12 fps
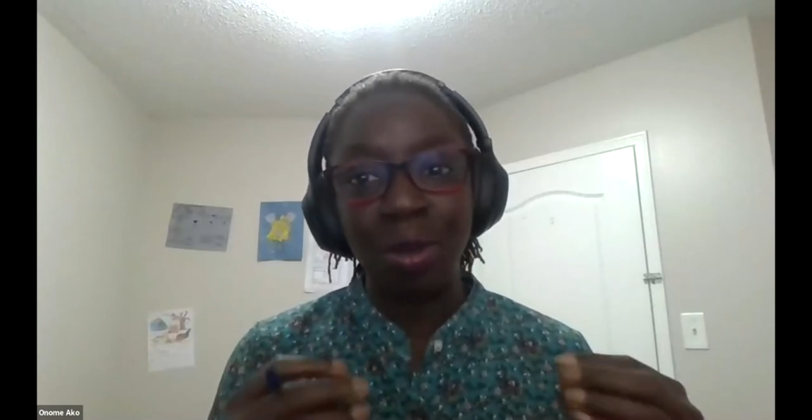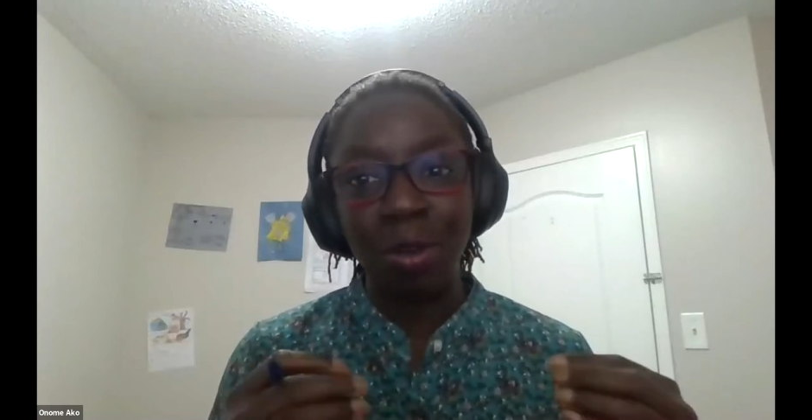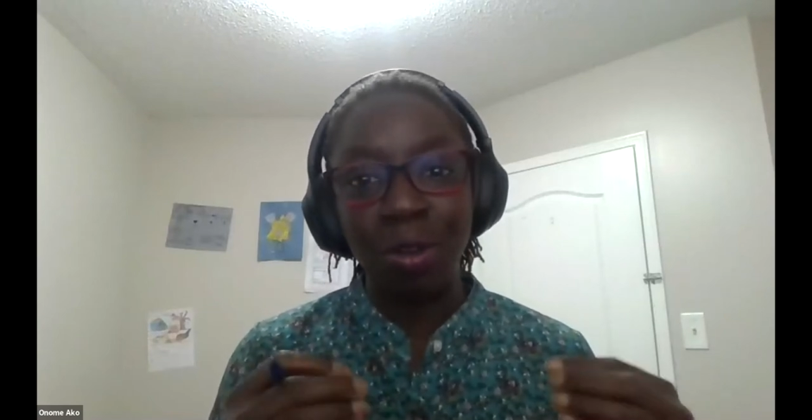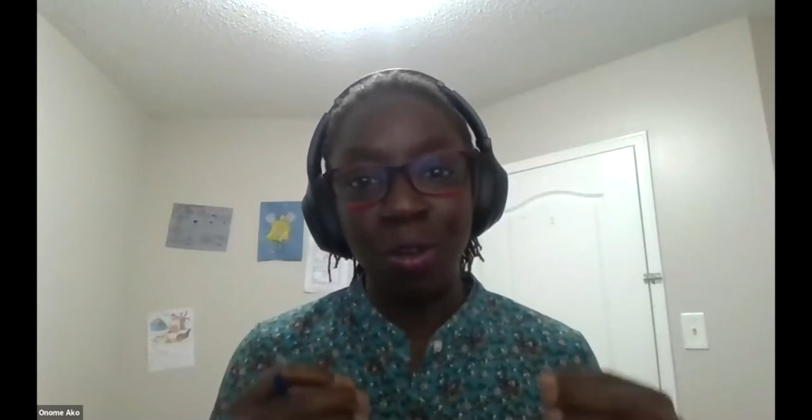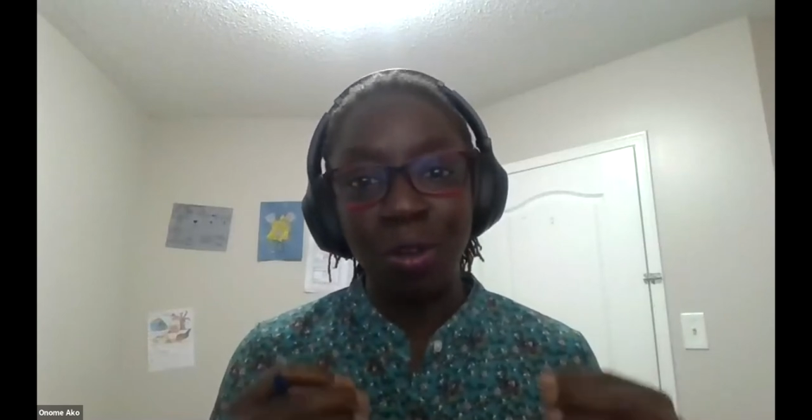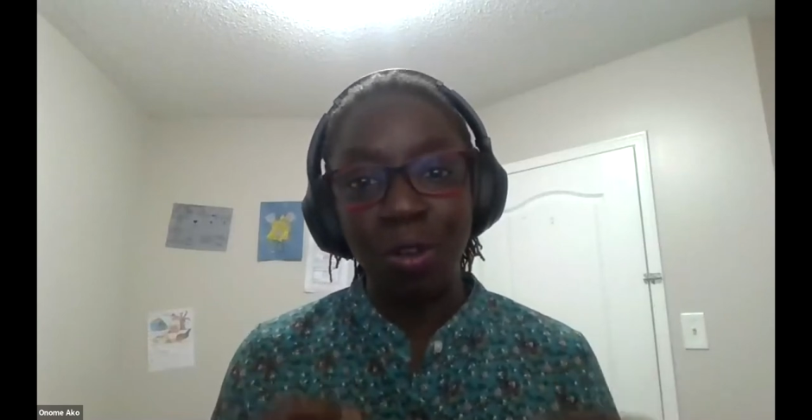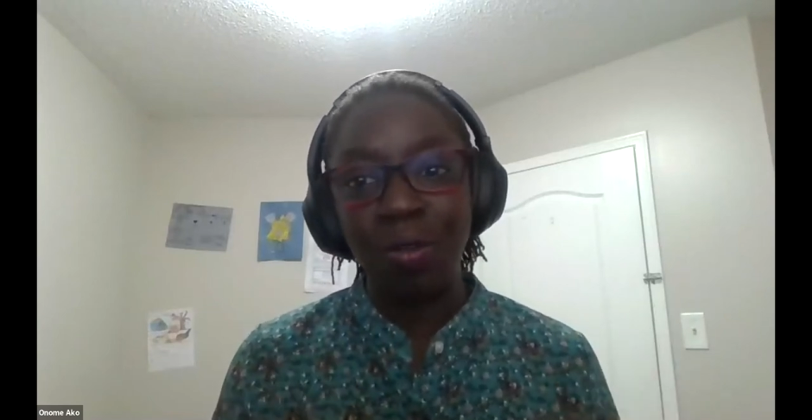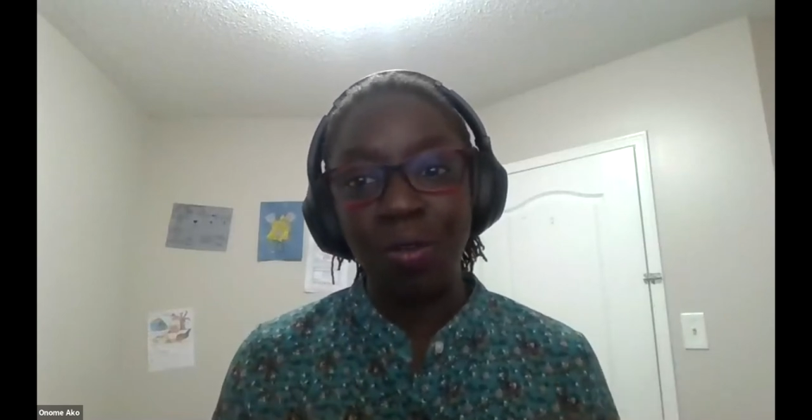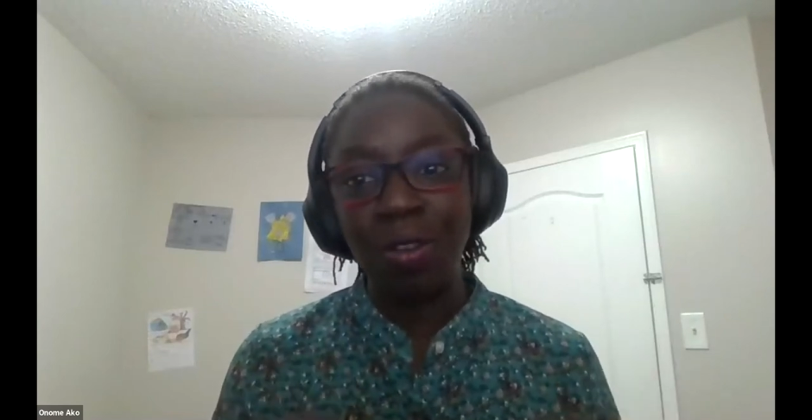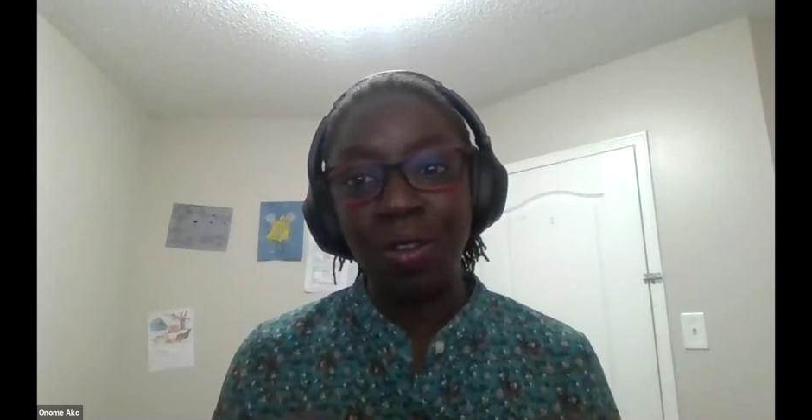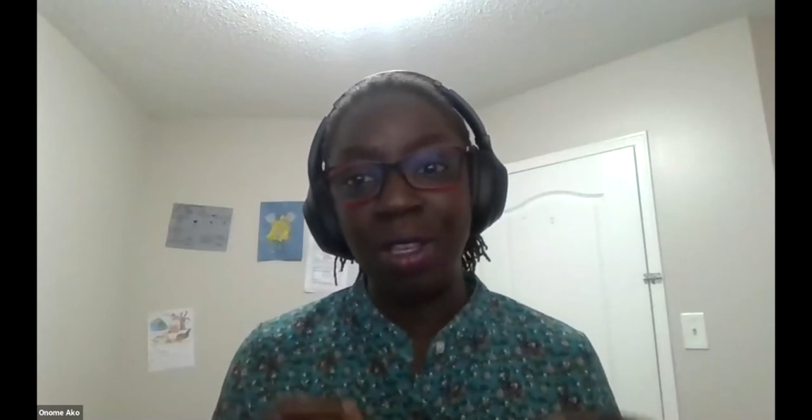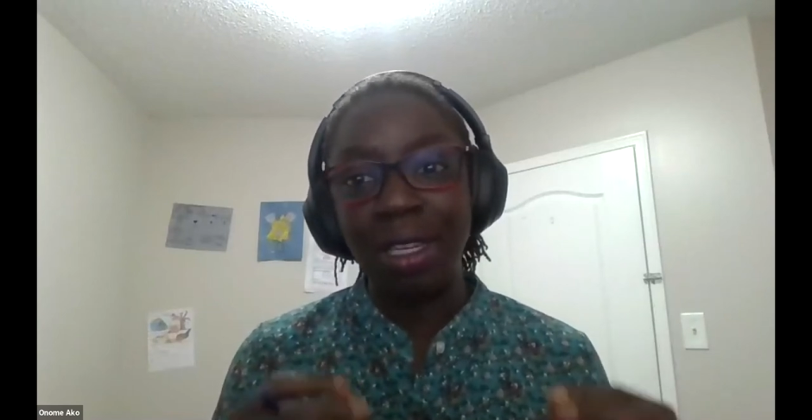
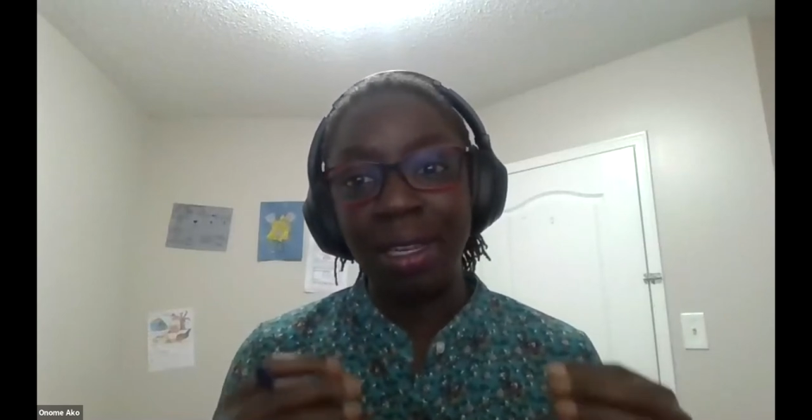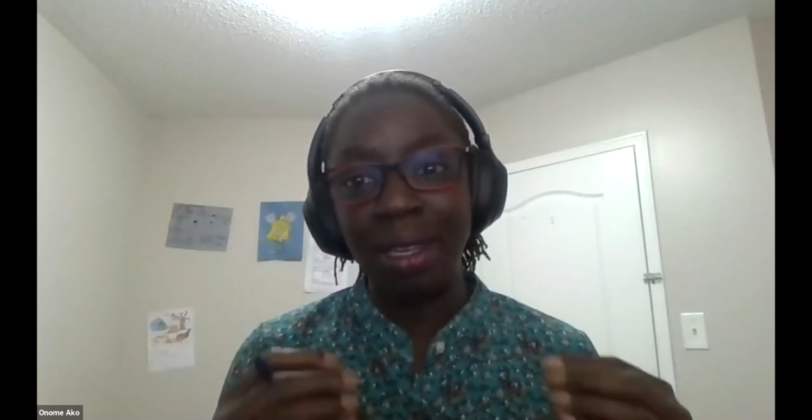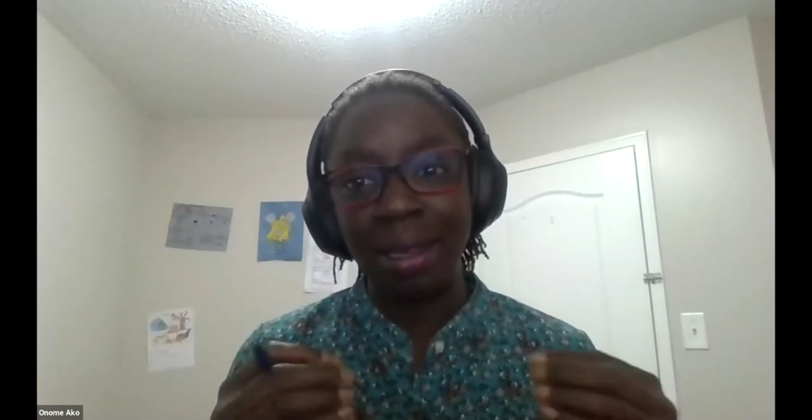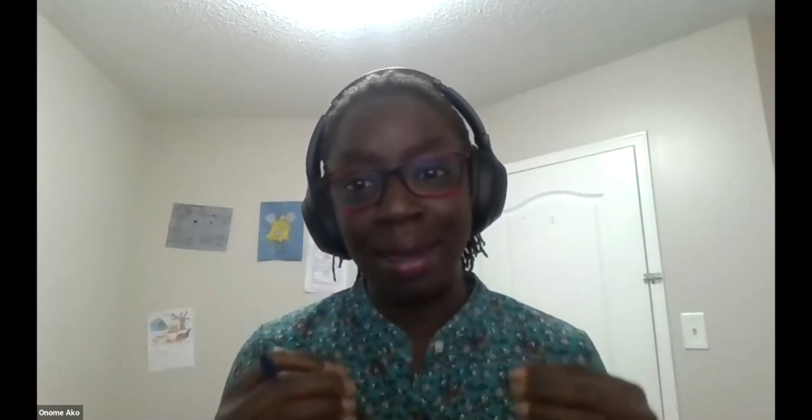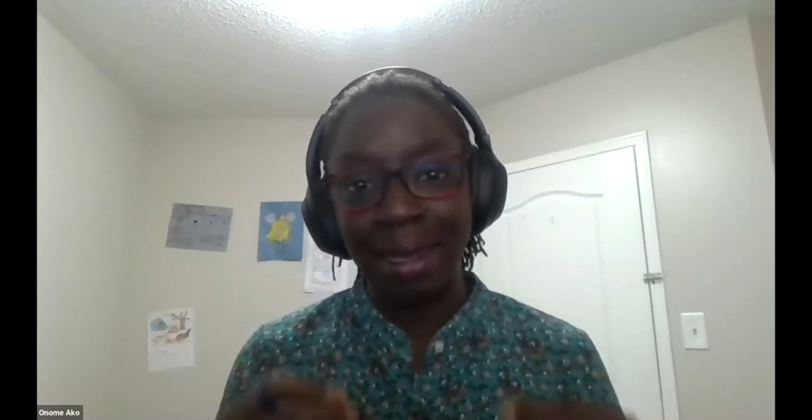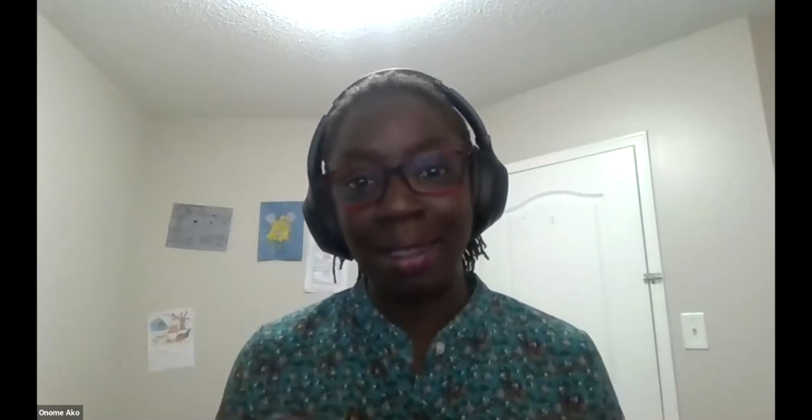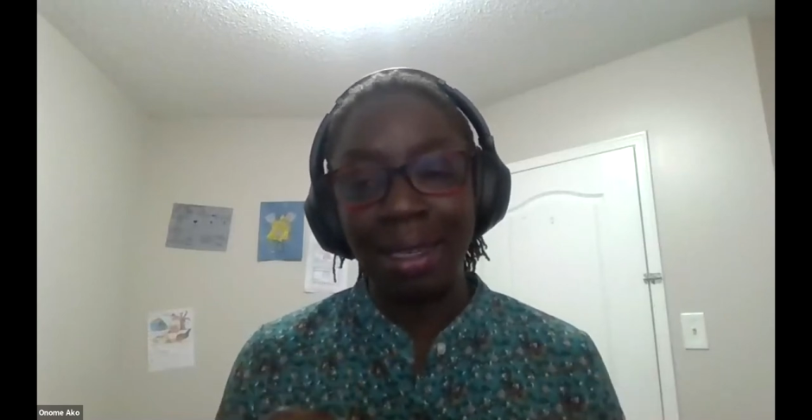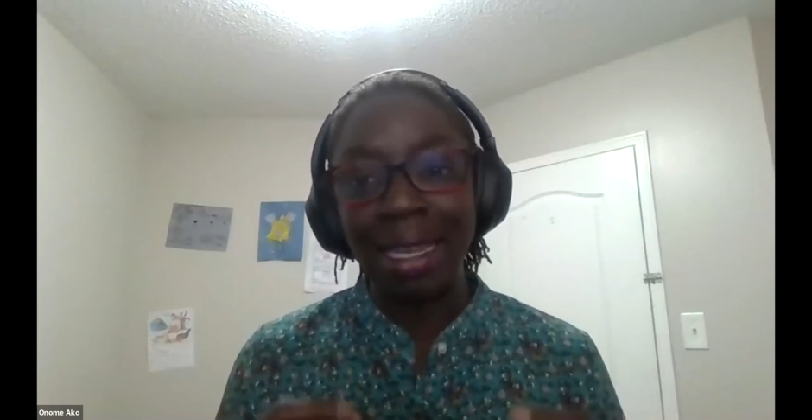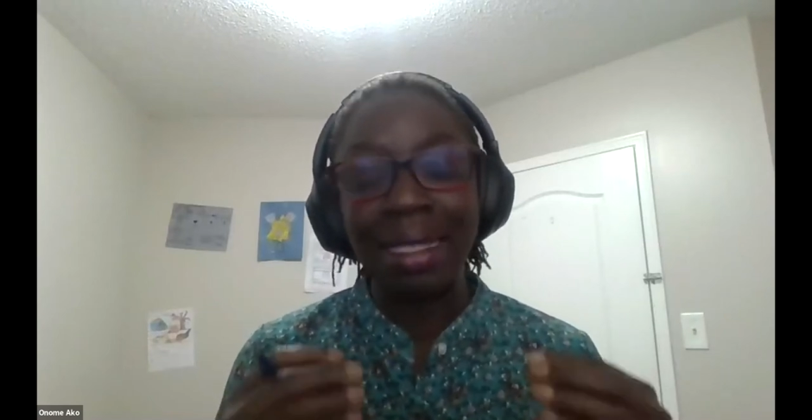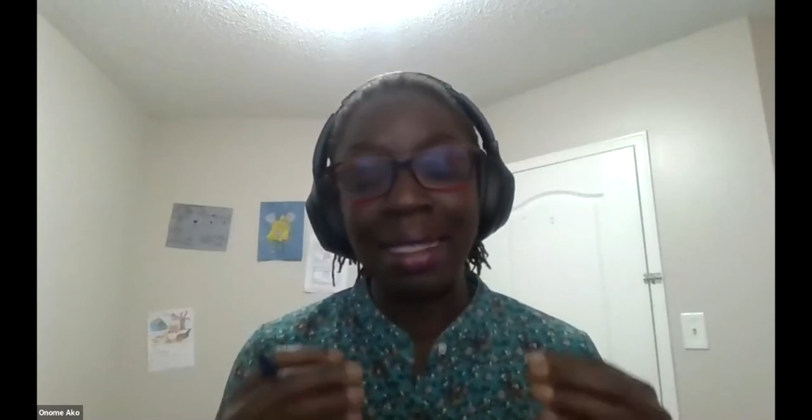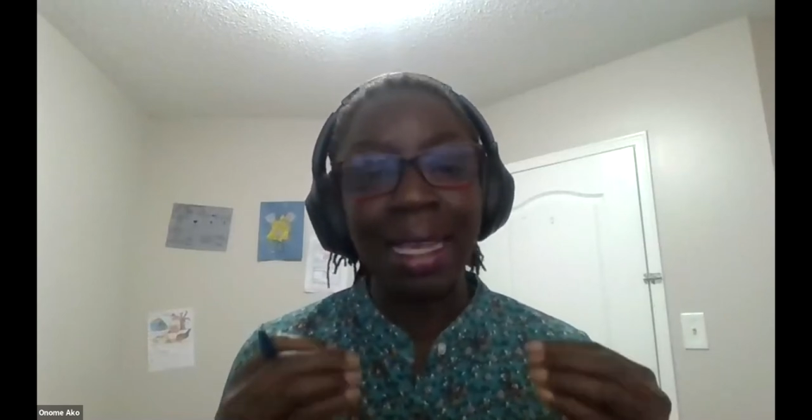COVID-19.